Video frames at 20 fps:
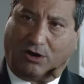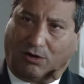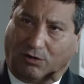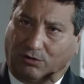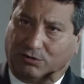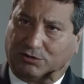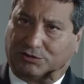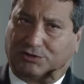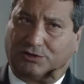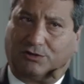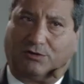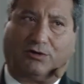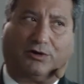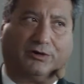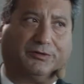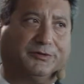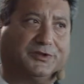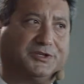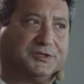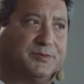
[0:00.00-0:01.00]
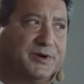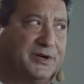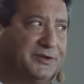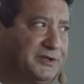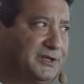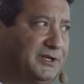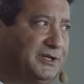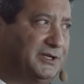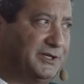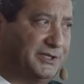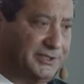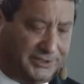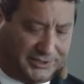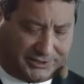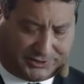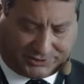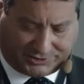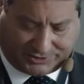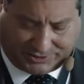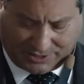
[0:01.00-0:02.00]
also on this particular
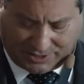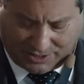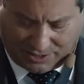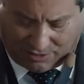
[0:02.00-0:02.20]
niche